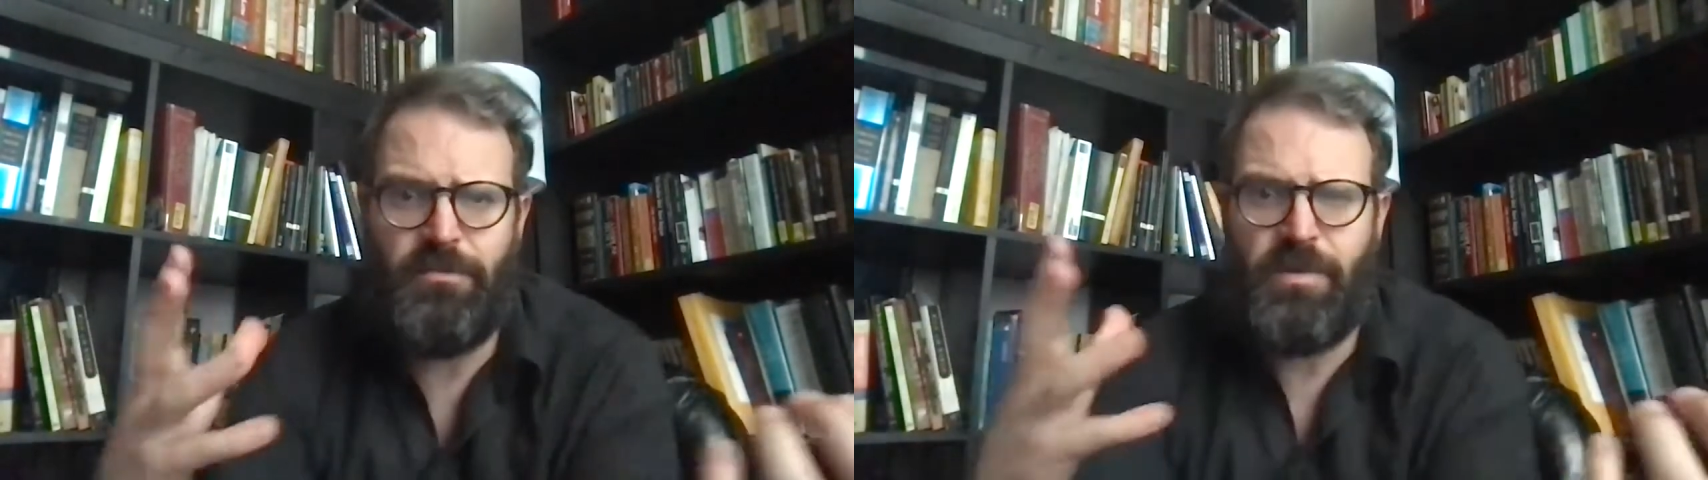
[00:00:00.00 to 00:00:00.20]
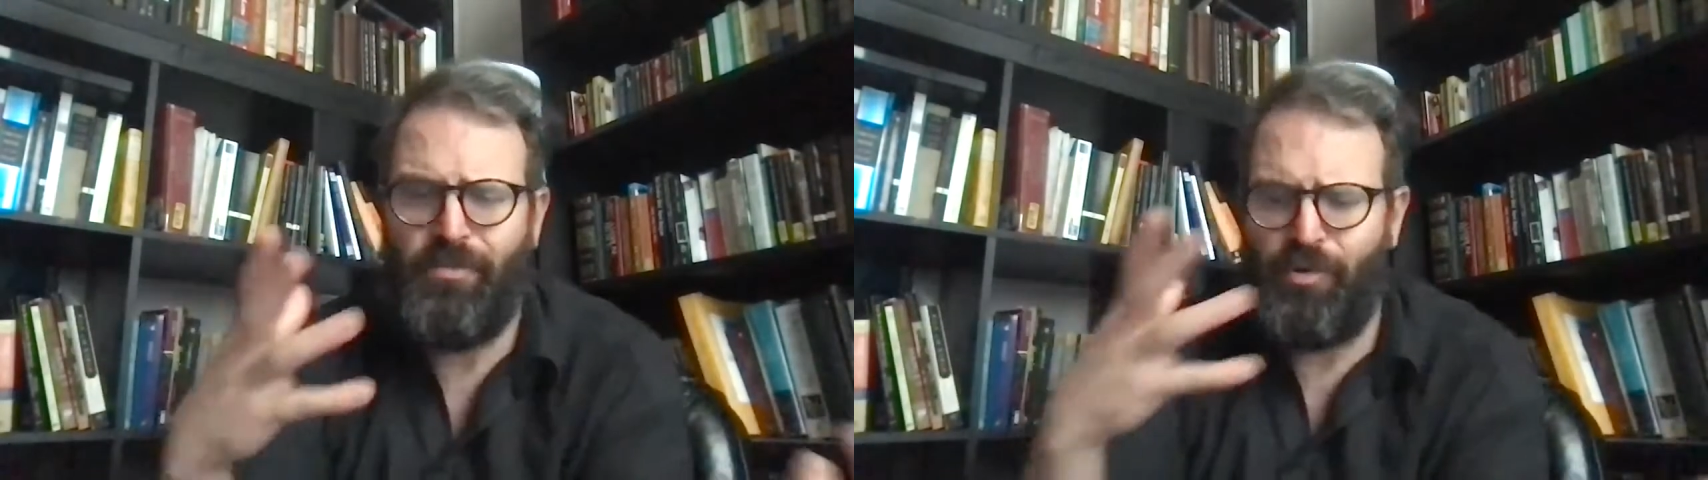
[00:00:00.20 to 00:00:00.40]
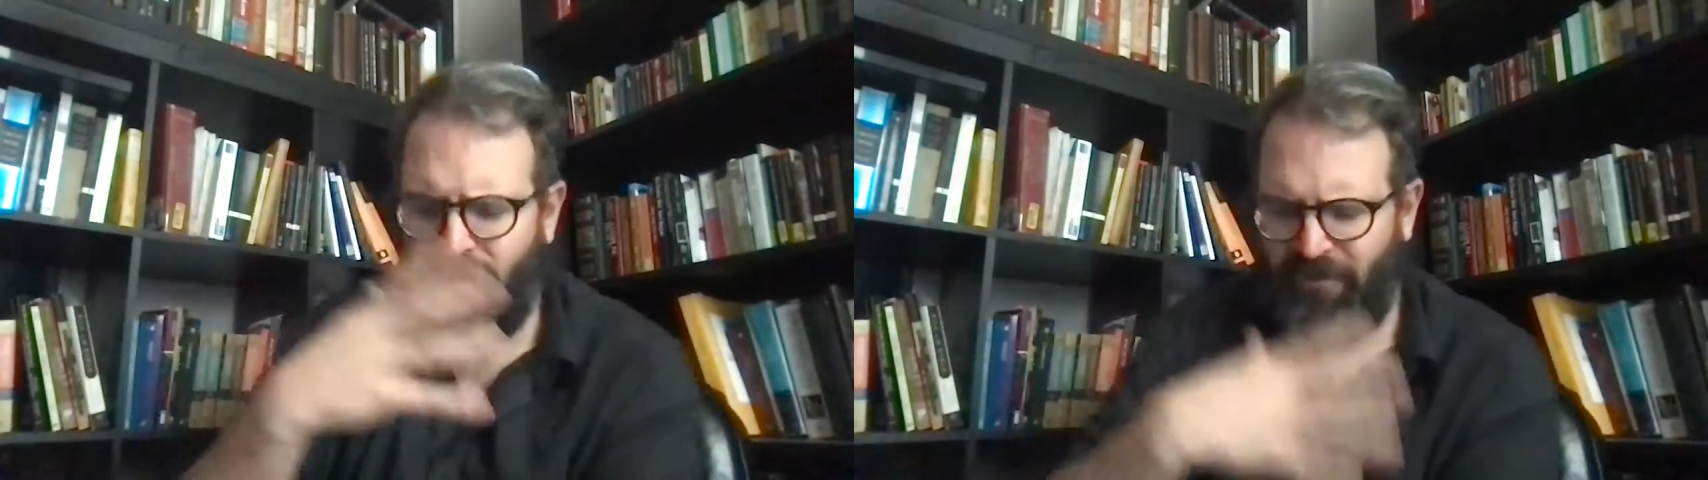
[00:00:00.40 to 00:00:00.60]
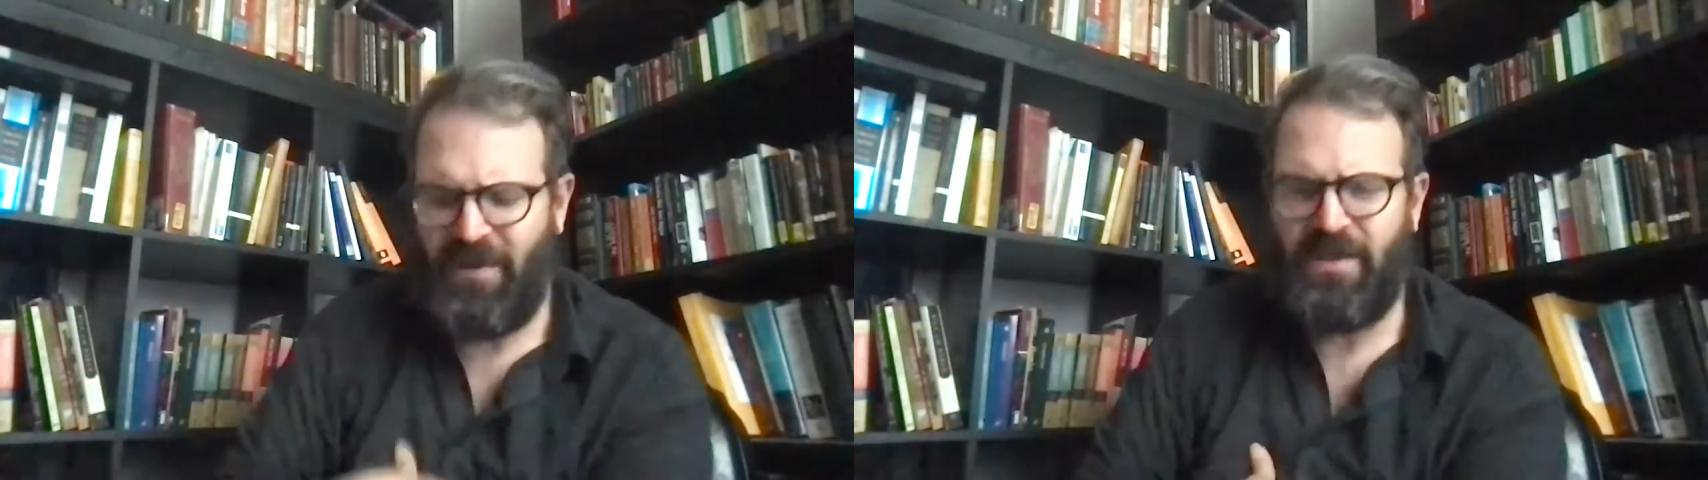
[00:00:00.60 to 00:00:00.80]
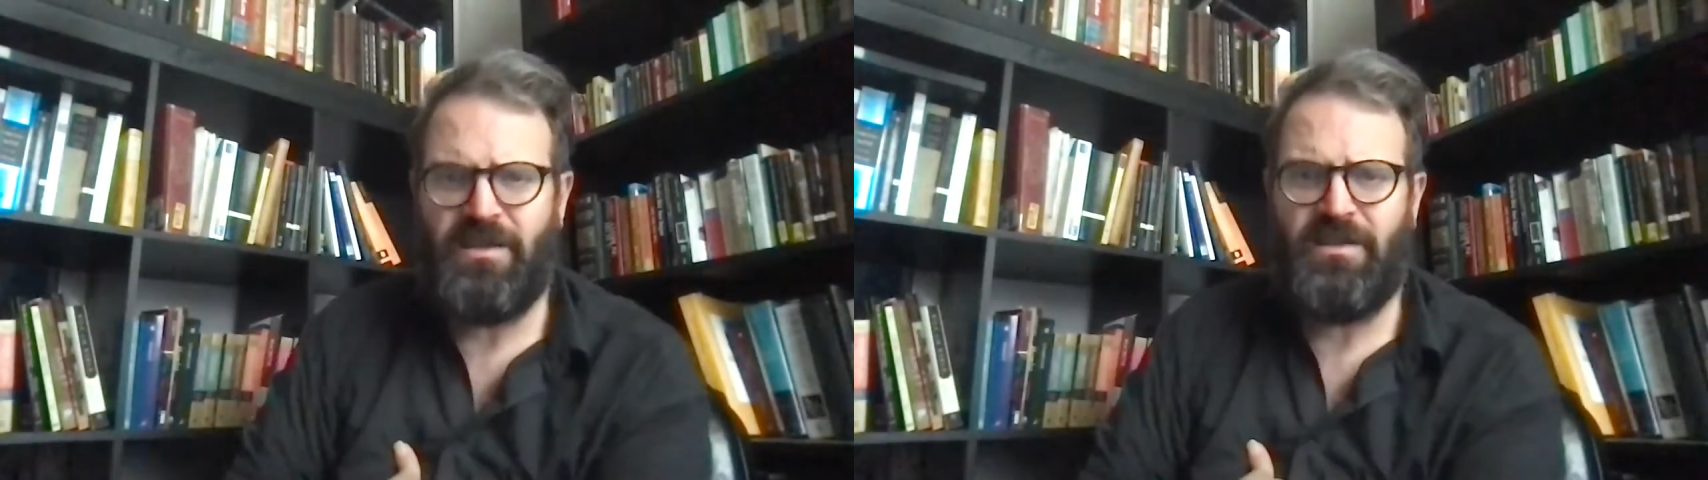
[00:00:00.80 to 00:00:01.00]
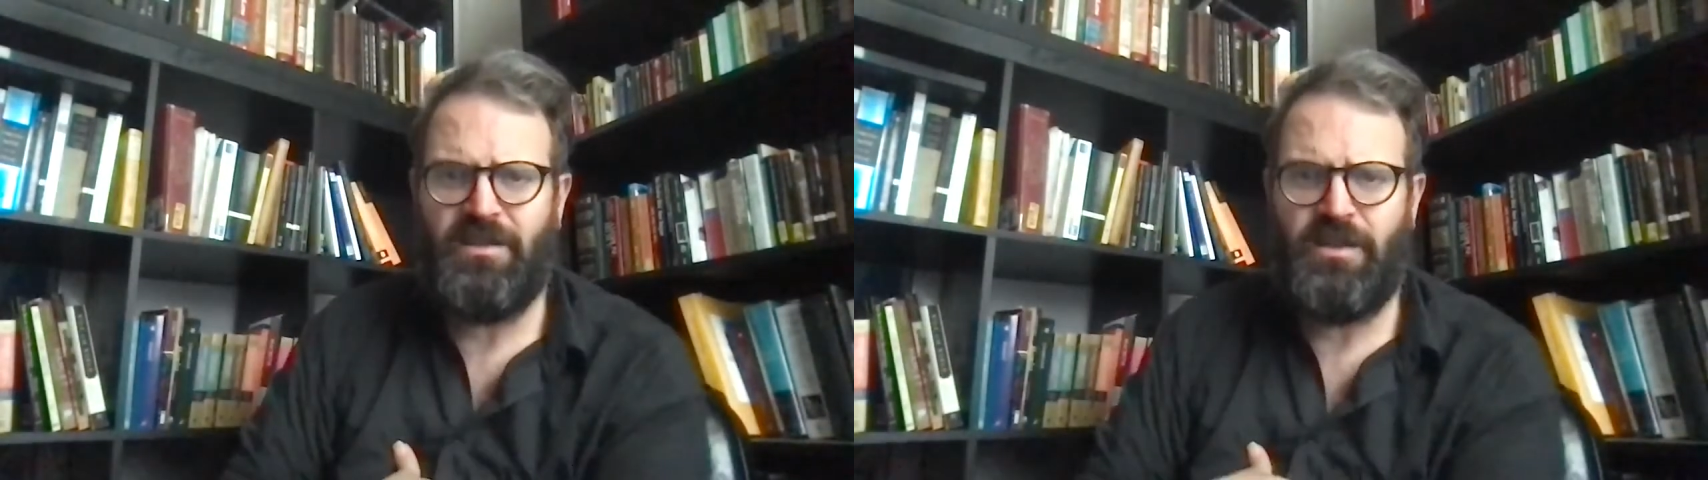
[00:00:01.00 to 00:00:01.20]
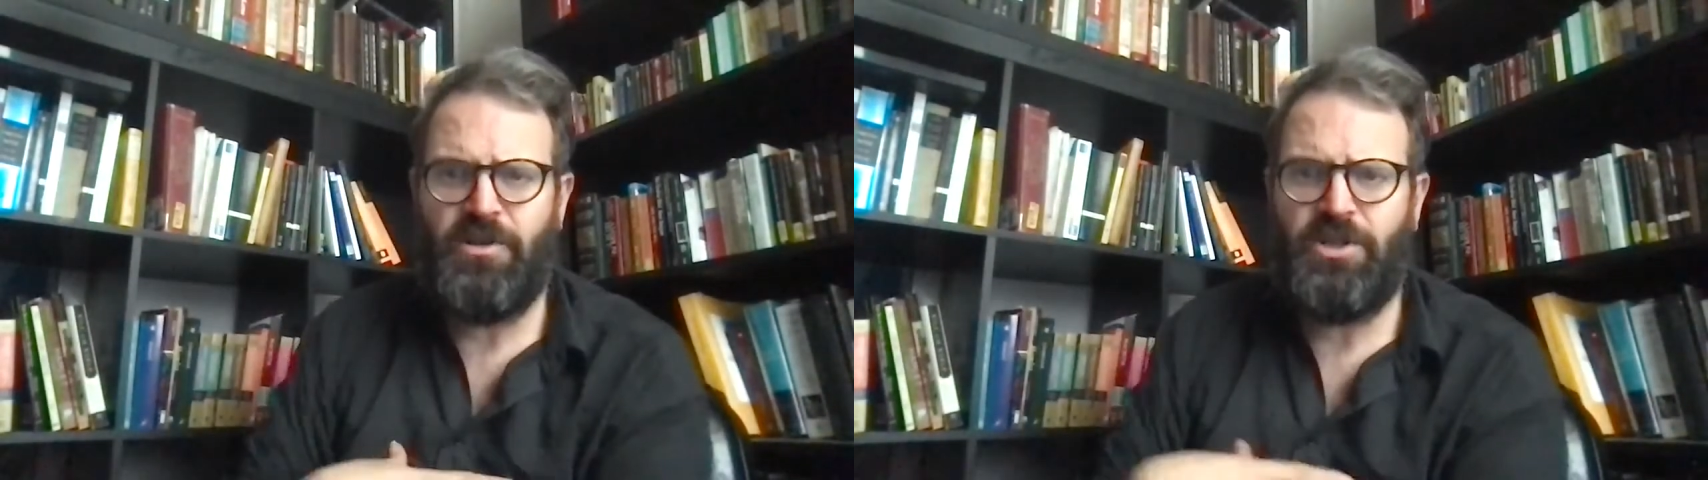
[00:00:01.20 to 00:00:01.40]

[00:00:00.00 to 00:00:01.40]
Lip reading: people with faces in their